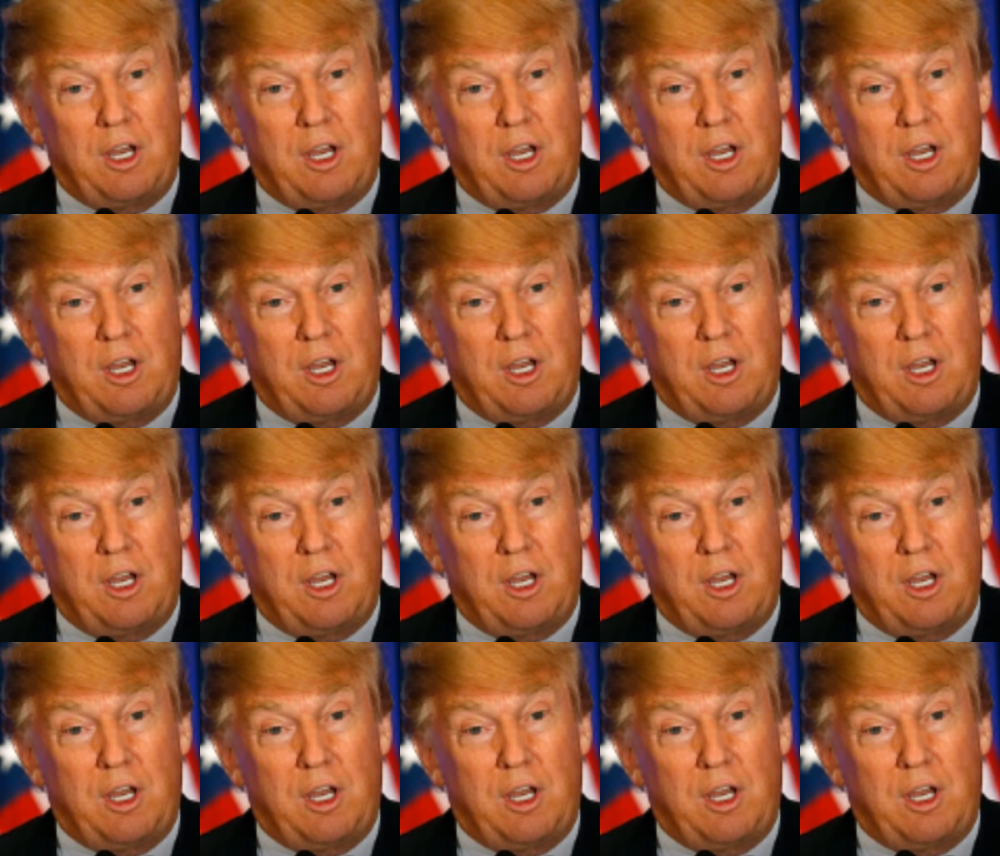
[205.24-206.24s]

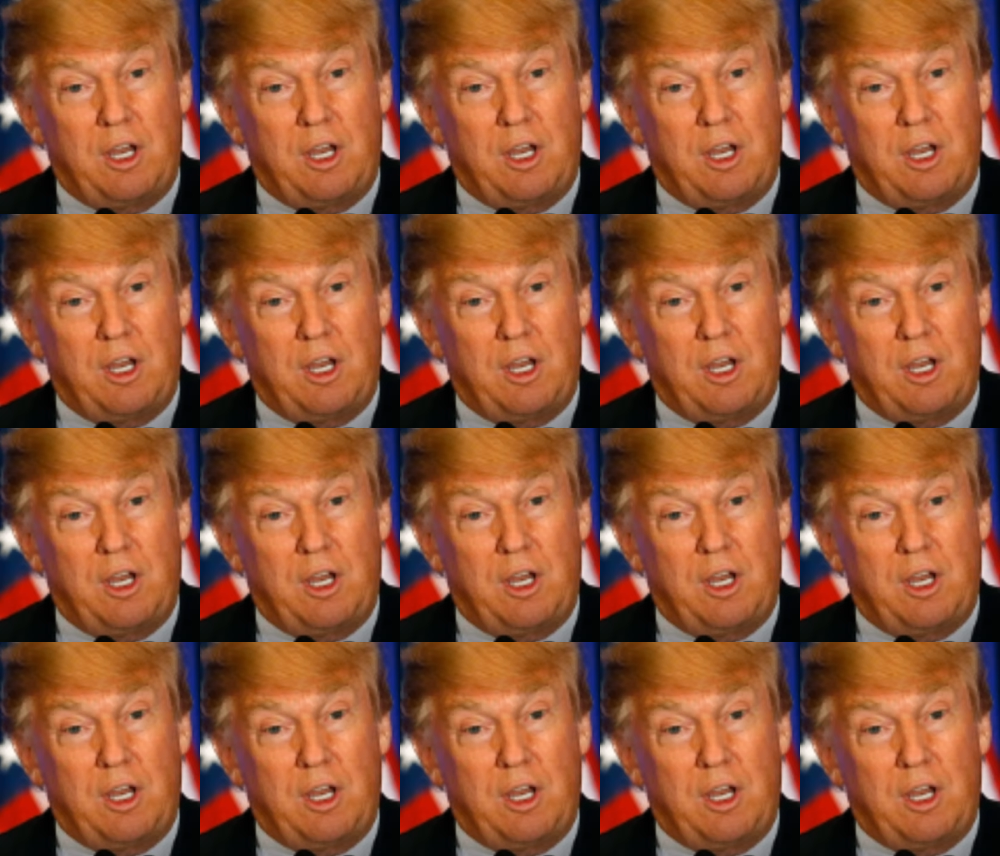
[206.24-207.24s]

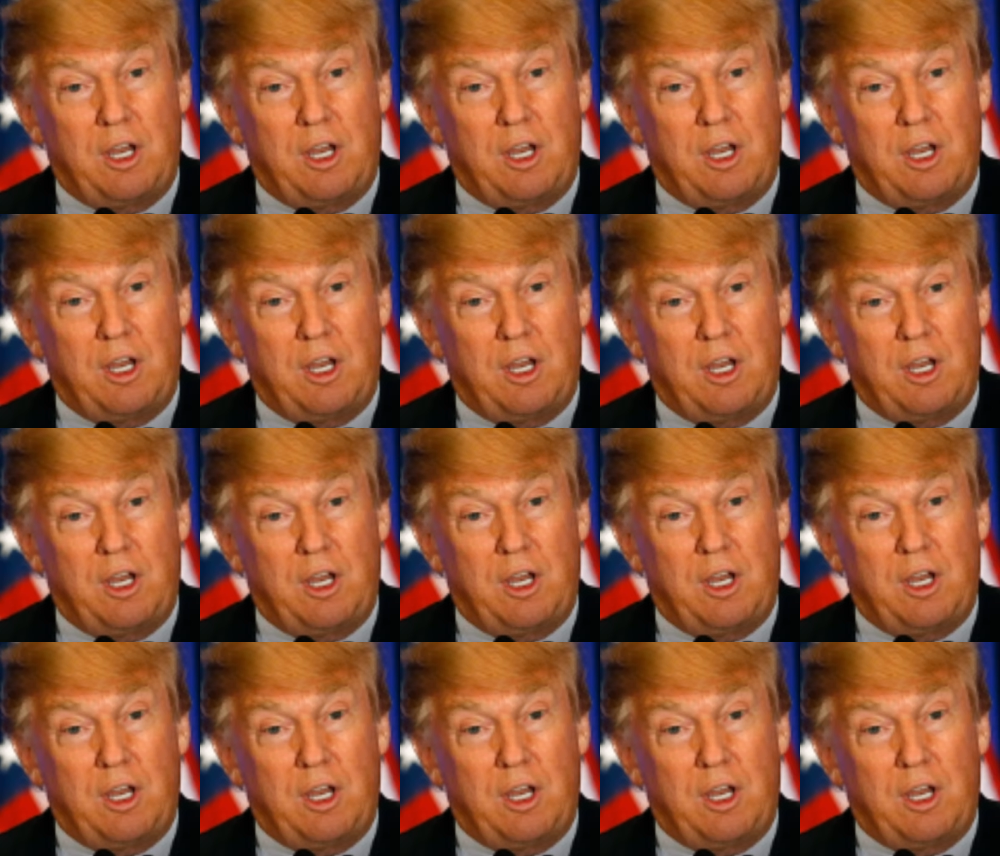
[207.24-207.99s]
(silence)